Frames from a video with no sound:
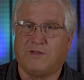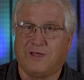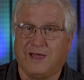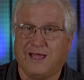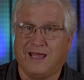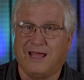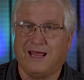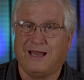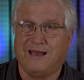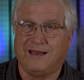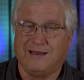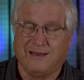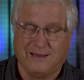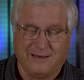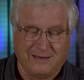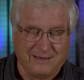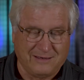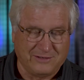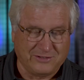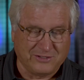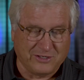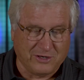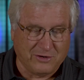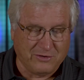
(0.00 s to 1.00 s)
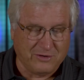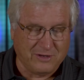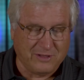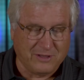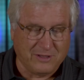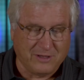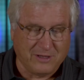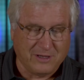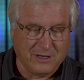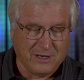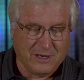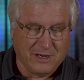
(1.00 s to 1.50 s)
that and I showed you
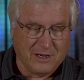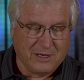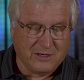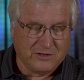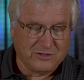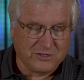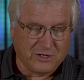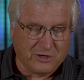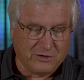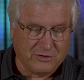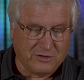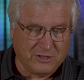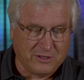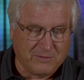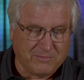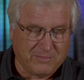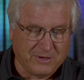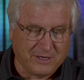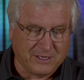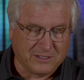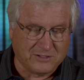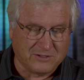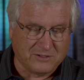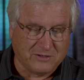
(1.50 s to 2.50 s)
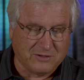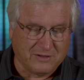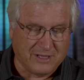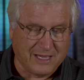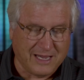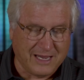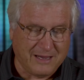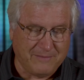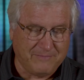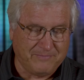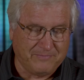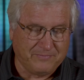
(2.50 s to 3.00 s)
the picture of
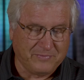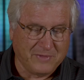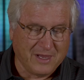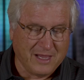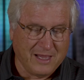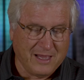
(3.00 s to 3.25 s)
that.